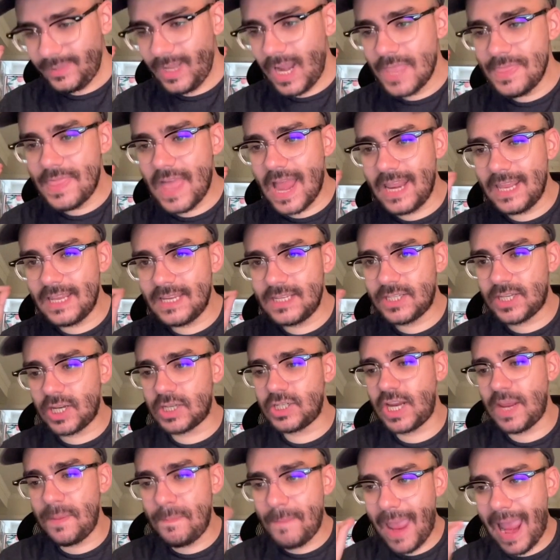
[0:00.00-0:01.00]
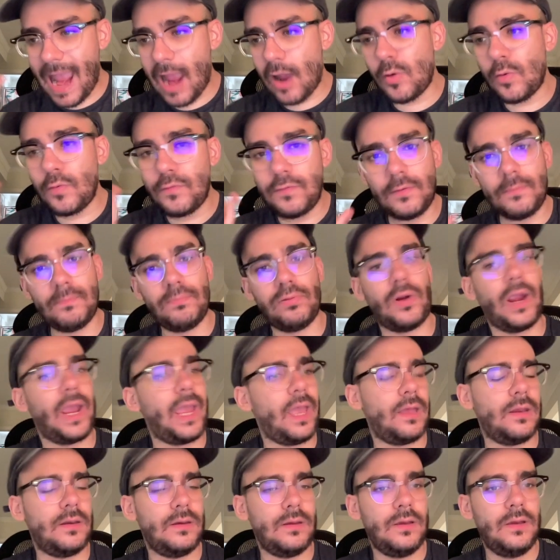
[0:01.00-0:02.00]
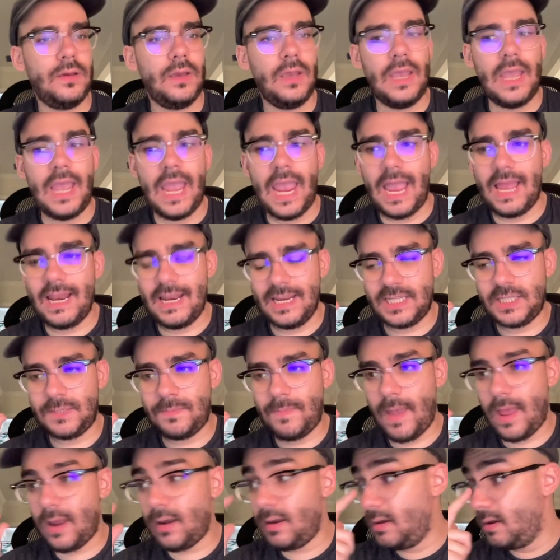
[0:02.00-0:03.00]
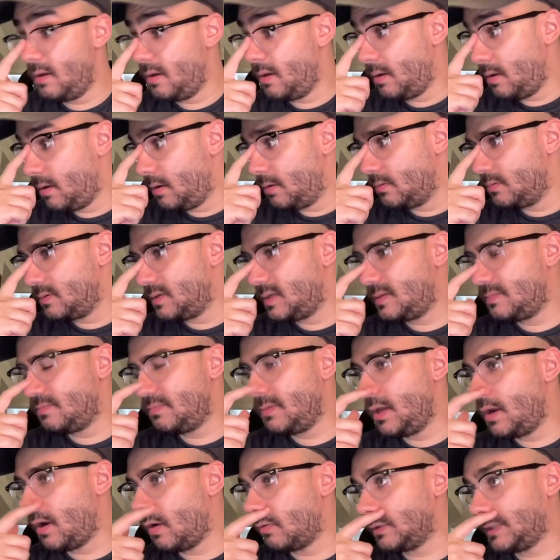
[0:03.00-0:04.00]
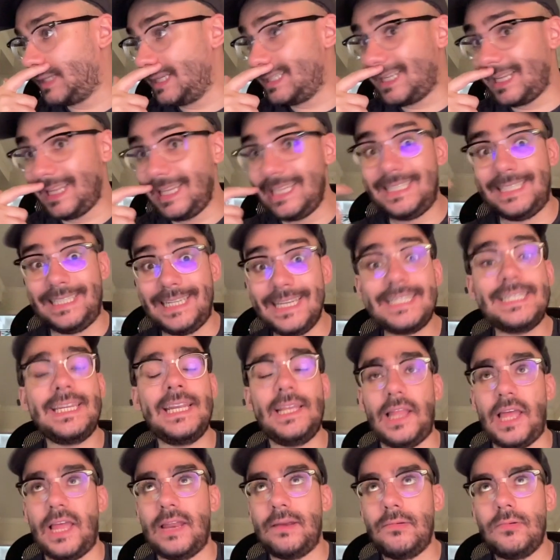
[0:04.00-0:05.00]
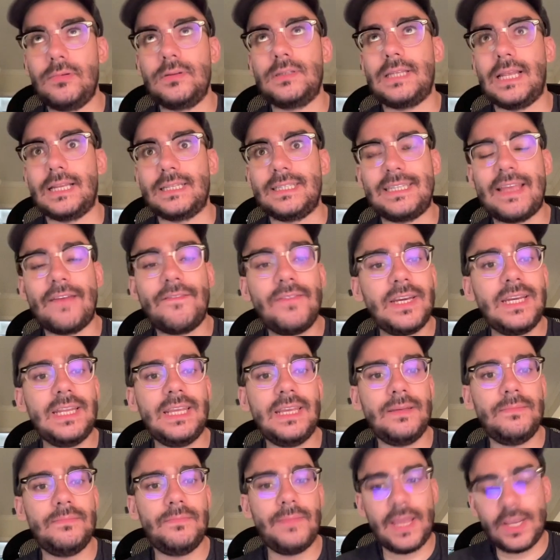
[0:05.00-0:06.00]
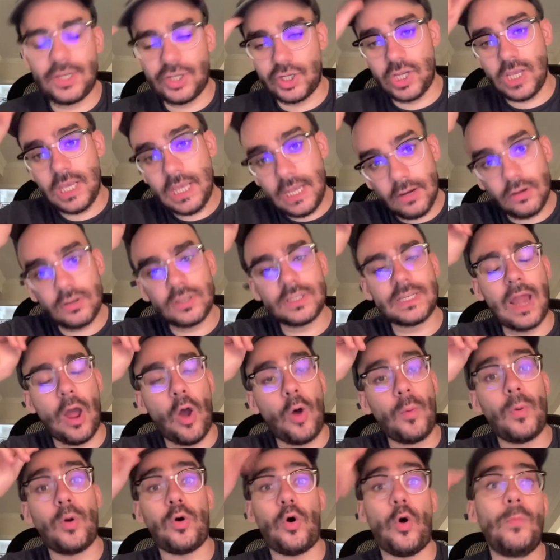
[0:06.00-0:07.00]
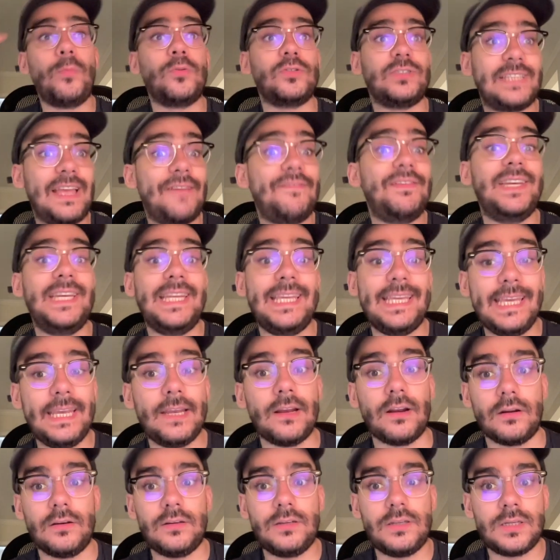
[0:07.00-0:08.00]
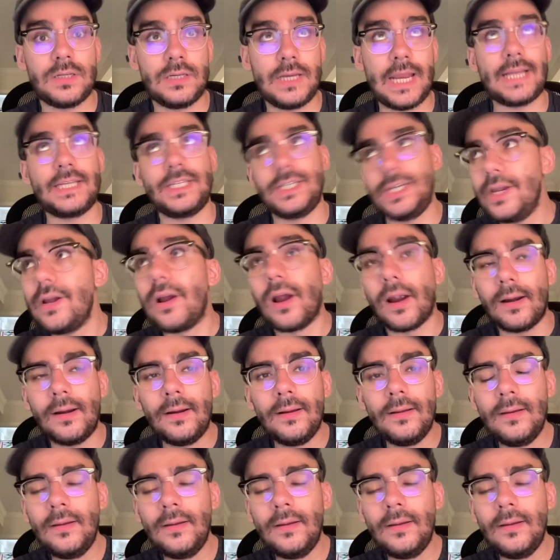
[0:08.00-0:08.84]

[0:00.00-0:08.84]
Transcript: That is such a powerful brand and has spent, since at least Disneyland, what was that, 70-ish years now, almost 70 years next year,